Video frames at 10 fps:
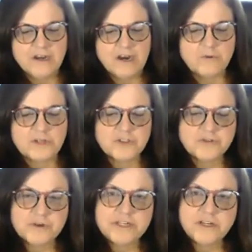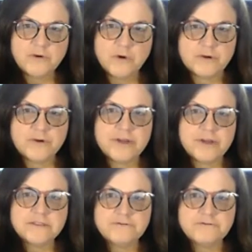A restraining order
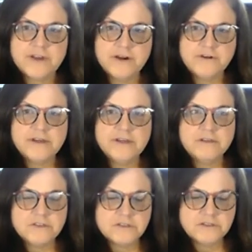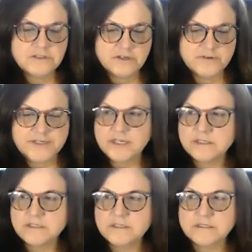is a very
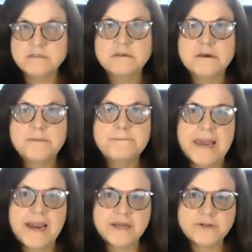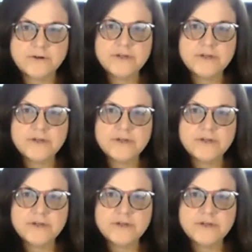serious matter.